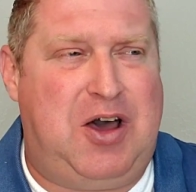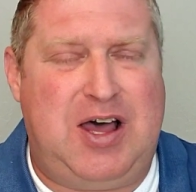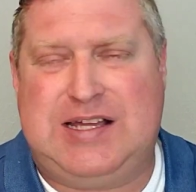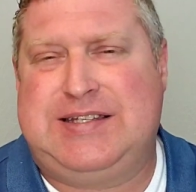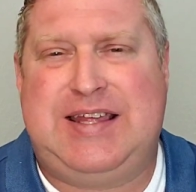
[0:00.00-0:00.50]

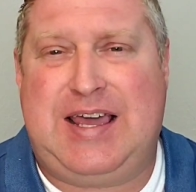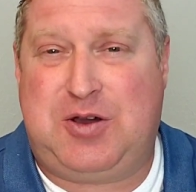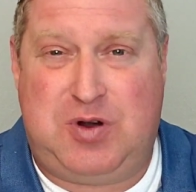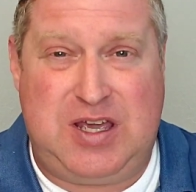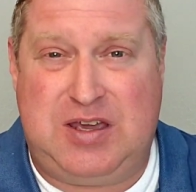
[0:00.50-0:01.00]
caused that
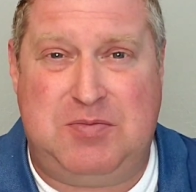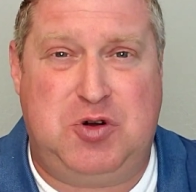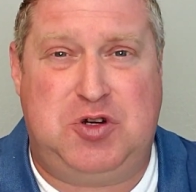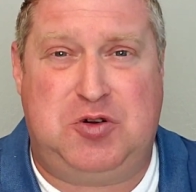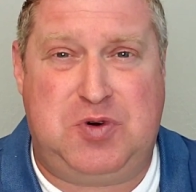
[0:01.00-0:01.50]
quick
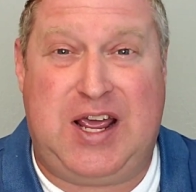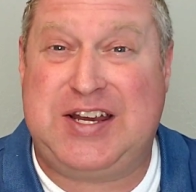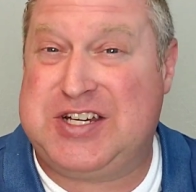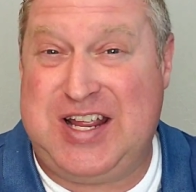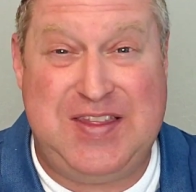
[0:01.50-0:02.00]
emotional
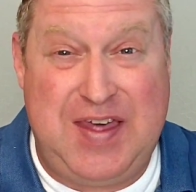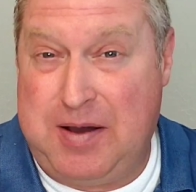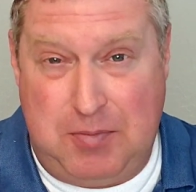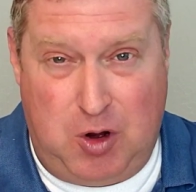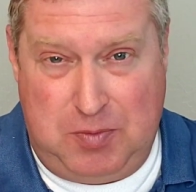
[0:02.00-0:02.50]
reaction in
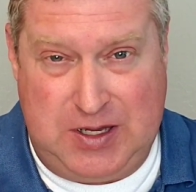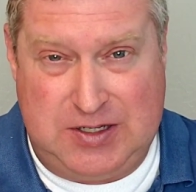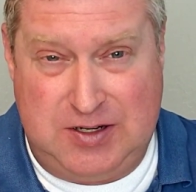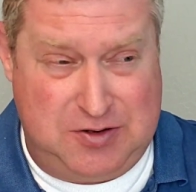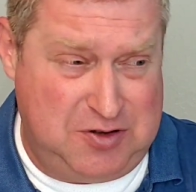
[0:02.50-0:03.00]
that
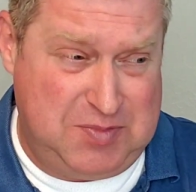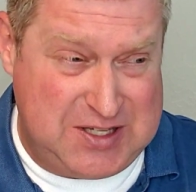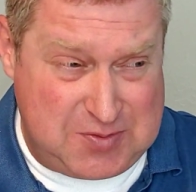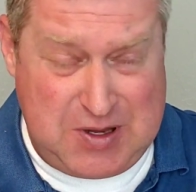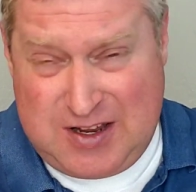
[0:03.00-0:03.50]
moment? You've
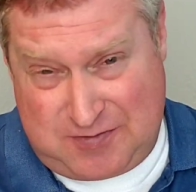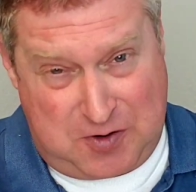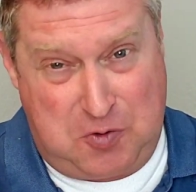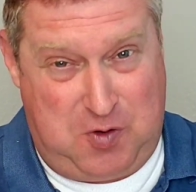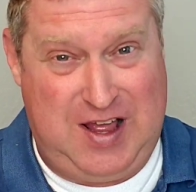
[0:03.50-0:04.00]
been speeding
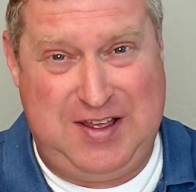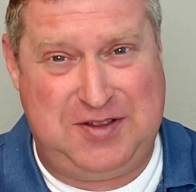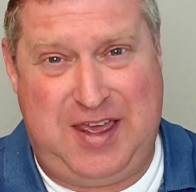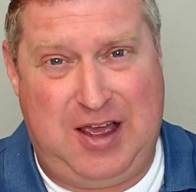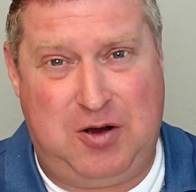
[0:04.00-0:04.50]
for a while
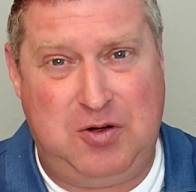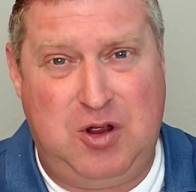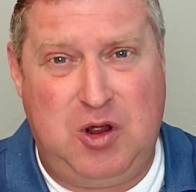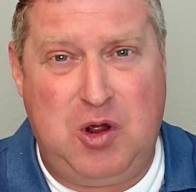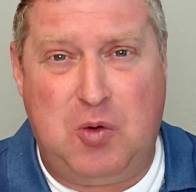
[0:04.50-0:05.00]
now.
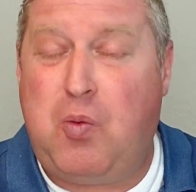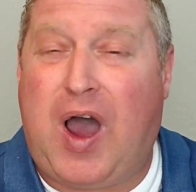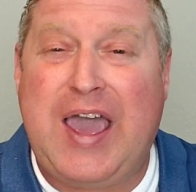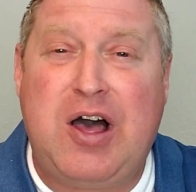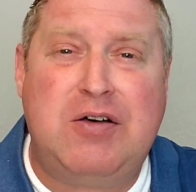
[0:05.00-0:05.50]

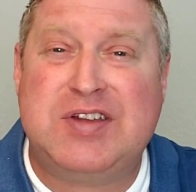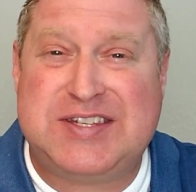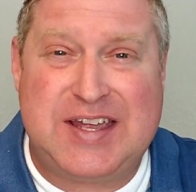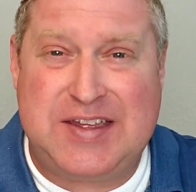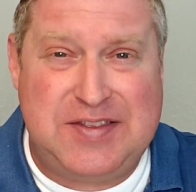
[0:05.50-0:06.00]
Why all of a
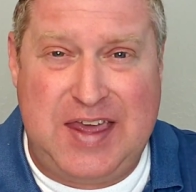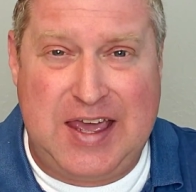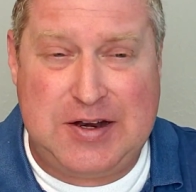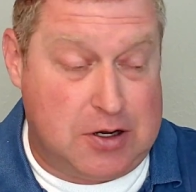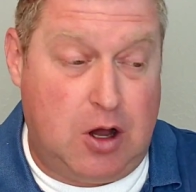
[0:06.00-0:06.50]
sudden
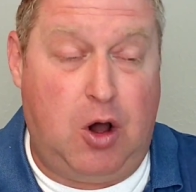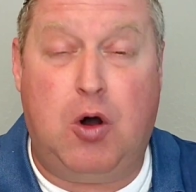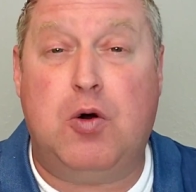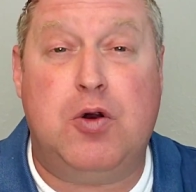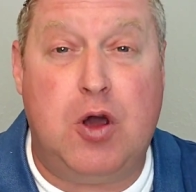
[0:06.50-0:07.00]
that,
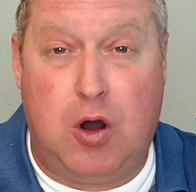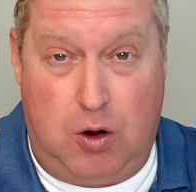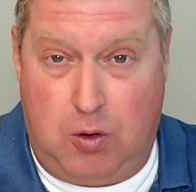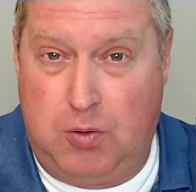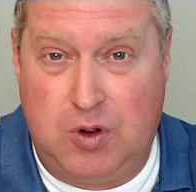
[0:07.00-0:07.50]
oh
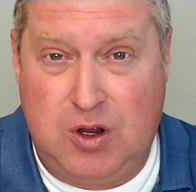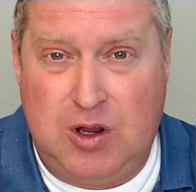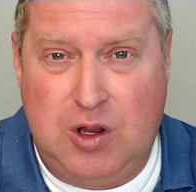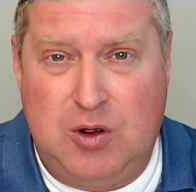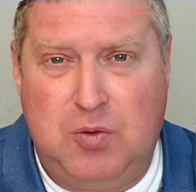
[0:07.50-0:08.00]
no?
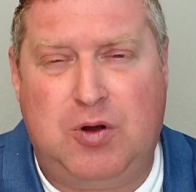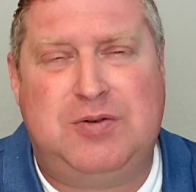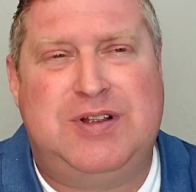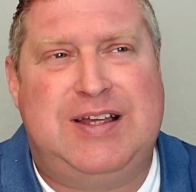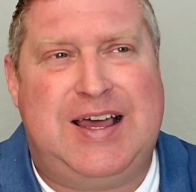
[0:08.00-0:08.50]

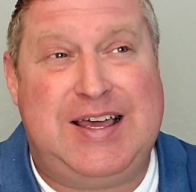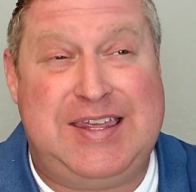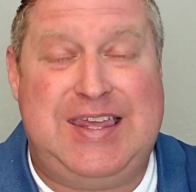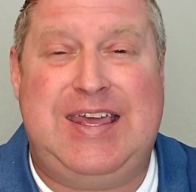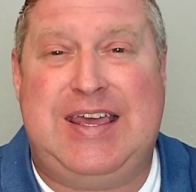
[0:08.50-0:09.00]
Well,
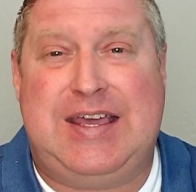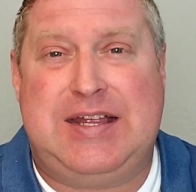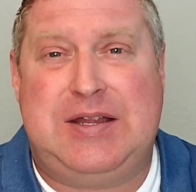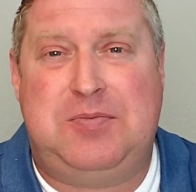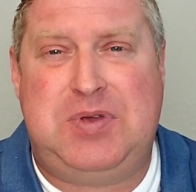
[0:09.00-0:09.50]

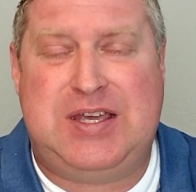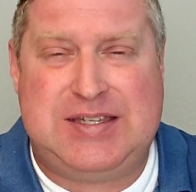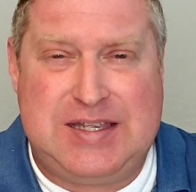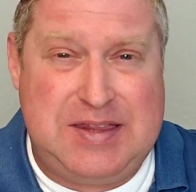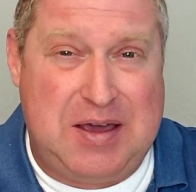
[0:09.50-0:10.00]
again,
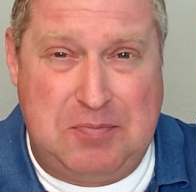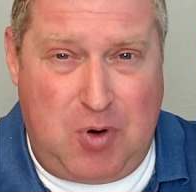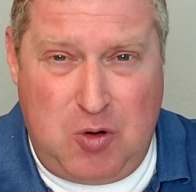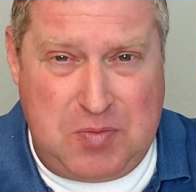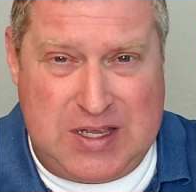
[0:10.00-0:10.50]
because in that
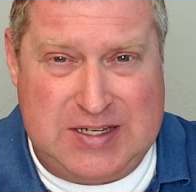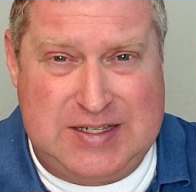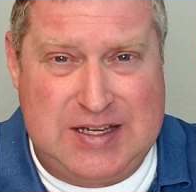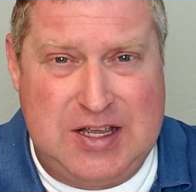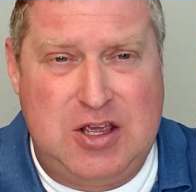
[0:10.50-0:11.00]

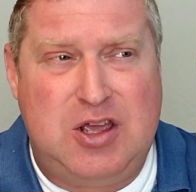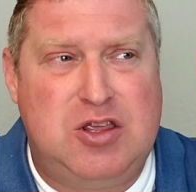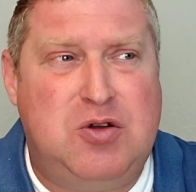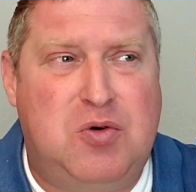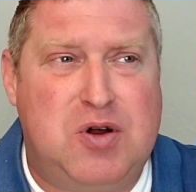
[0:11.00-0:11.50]
moment,
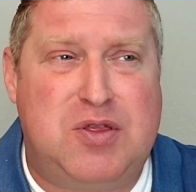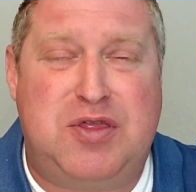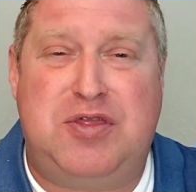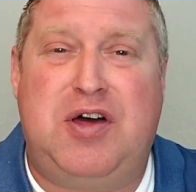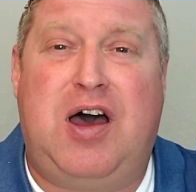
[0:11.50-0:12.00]
your
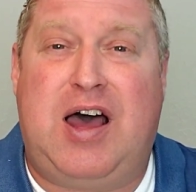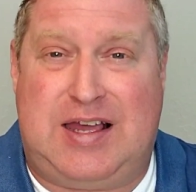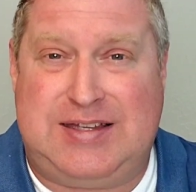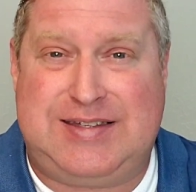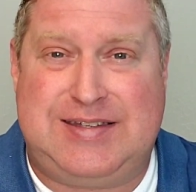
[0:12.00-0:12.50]

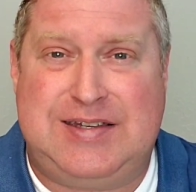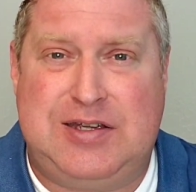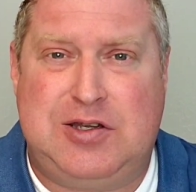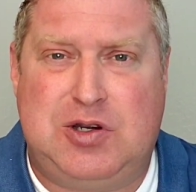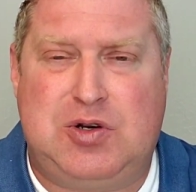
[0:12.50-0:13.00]
thoughts
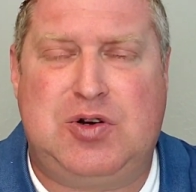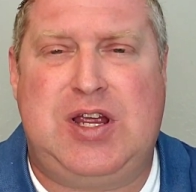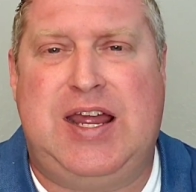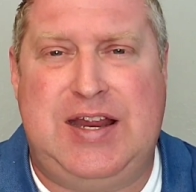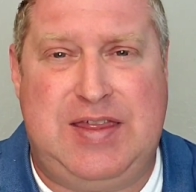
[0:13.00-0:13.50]

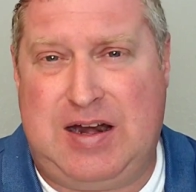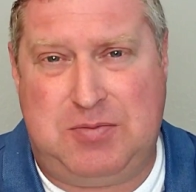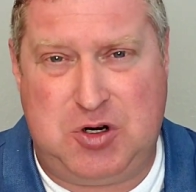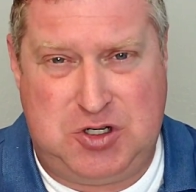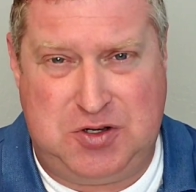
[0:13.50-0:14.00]
created that
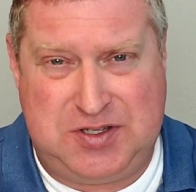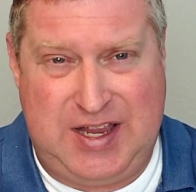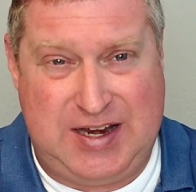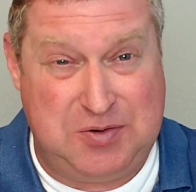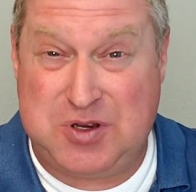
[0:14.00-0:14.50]
emotional
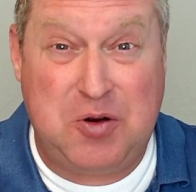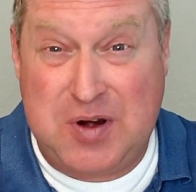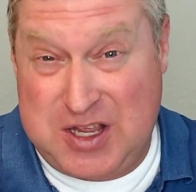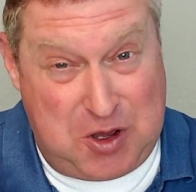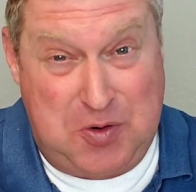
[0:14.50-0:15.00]
state. It was
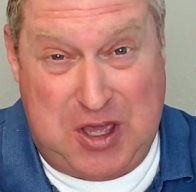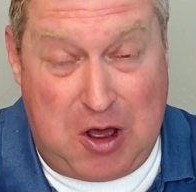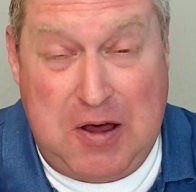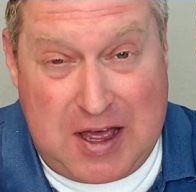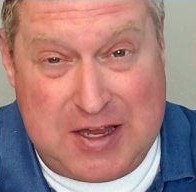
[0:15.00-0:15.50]
already going
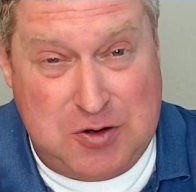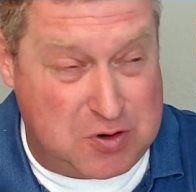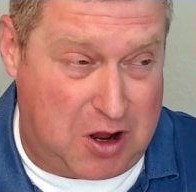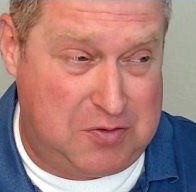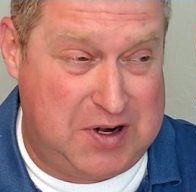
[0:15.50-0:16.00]
on. You
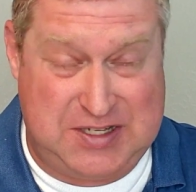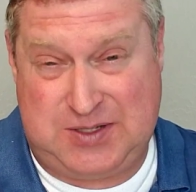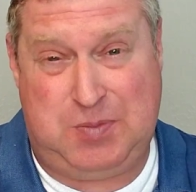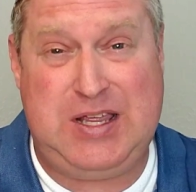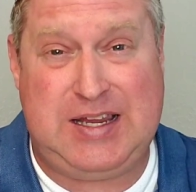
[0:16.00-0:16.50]
were already
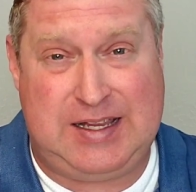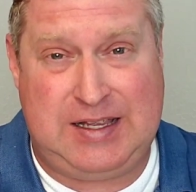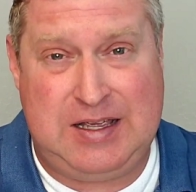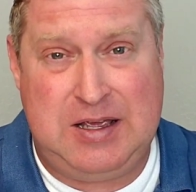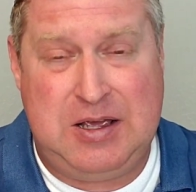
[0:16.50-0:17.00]

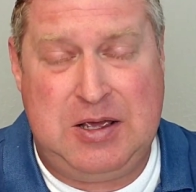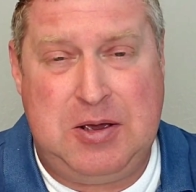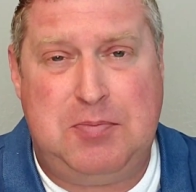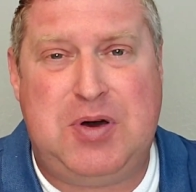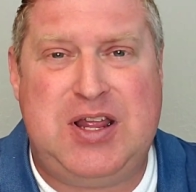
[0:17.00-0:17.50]
speeding.
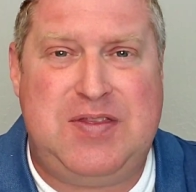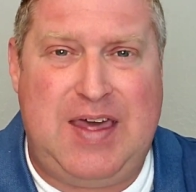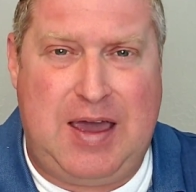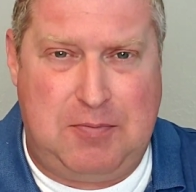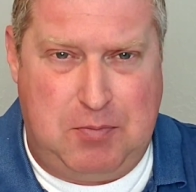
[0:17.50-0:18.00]
But in
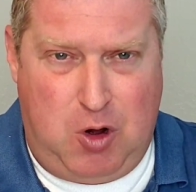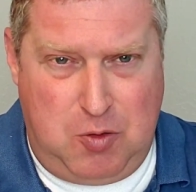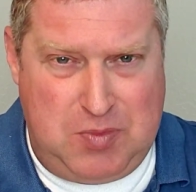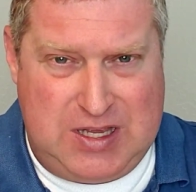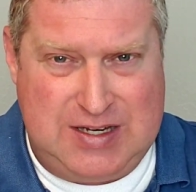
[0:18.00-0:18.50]
that
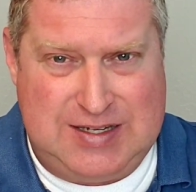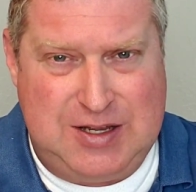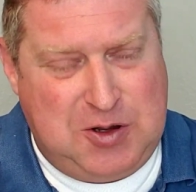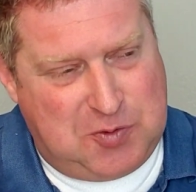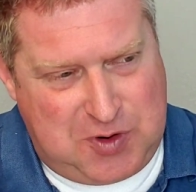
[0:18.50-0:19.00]
moment,
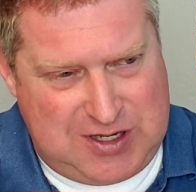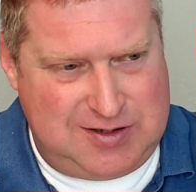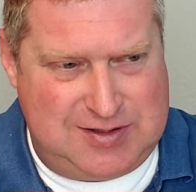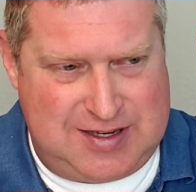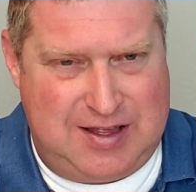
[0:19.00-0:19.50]
when
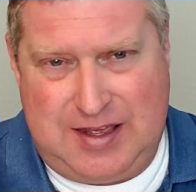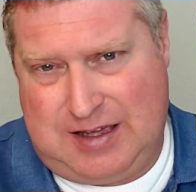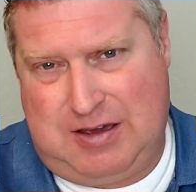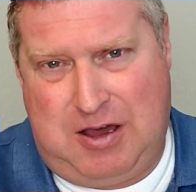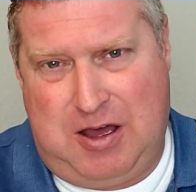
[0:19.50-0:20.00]
you saw
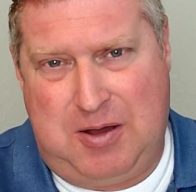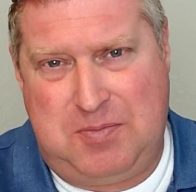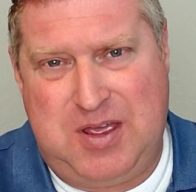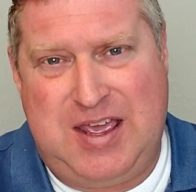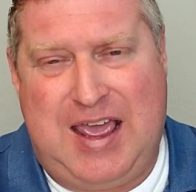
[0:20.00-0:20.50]
that
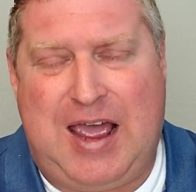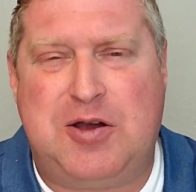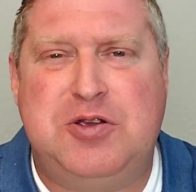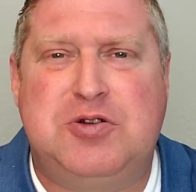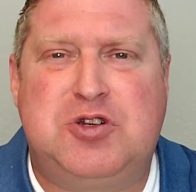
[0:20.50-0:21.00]
cop,
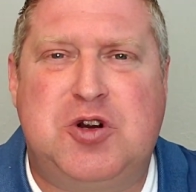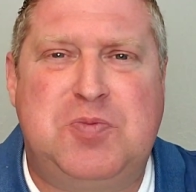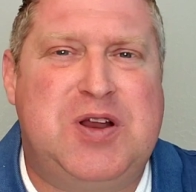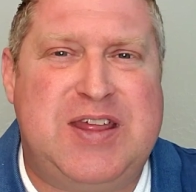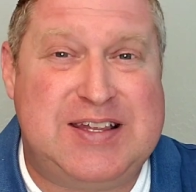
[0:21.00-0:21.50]
how you
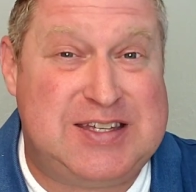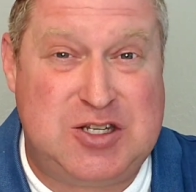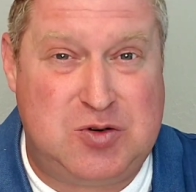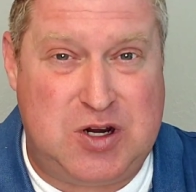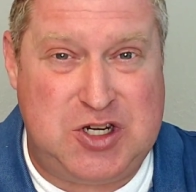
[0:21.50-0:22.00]
interpreted that
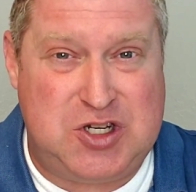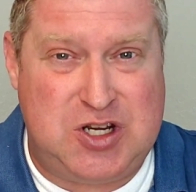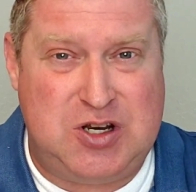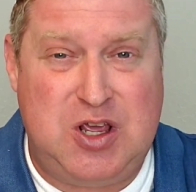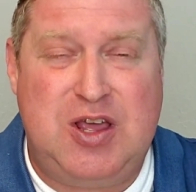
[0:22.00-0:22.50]

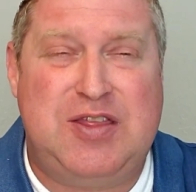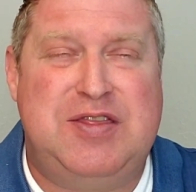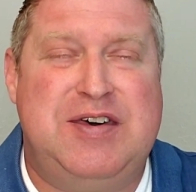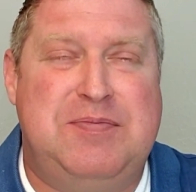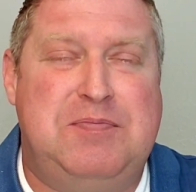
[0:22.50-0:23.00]
situation,
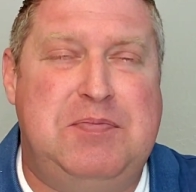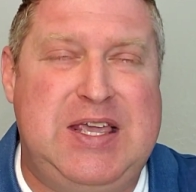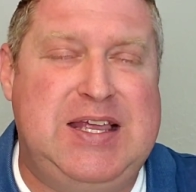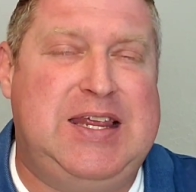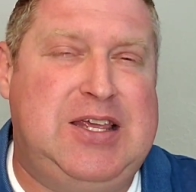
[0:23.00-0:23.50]
the
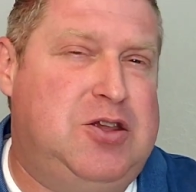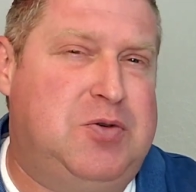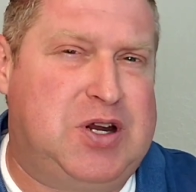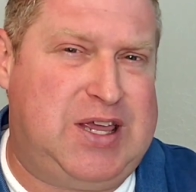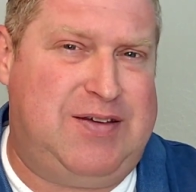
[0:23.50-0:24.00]
meaning you
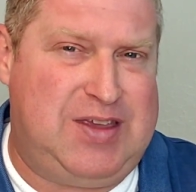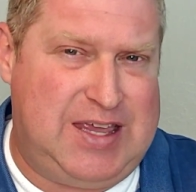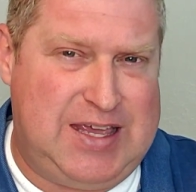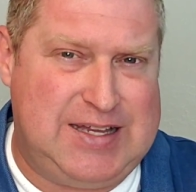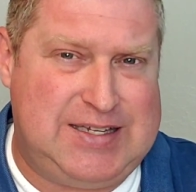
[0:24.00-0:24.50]
were
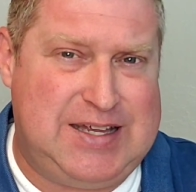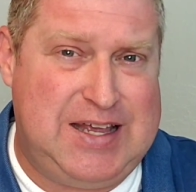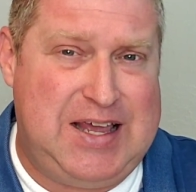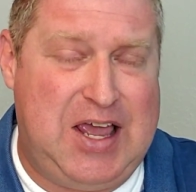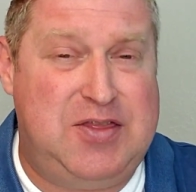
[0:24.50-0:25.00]
giving it,
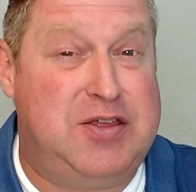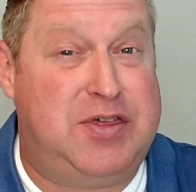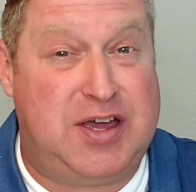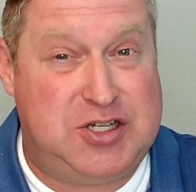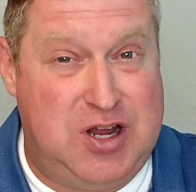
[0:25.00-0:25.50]
and the
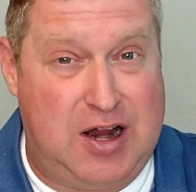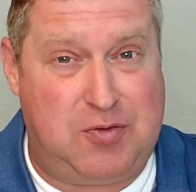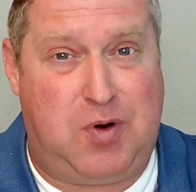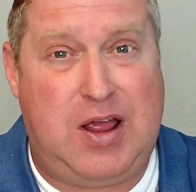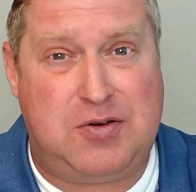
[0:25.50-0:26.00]
thoughts you had
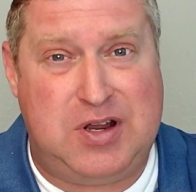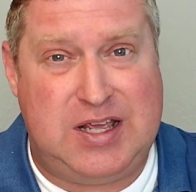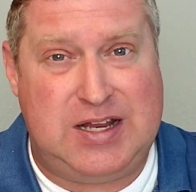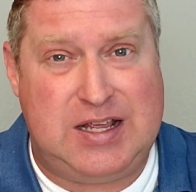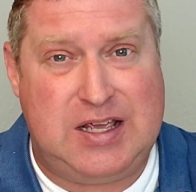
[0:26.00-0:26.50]
around
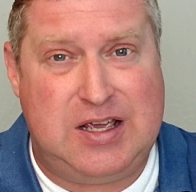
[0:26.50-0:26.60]
it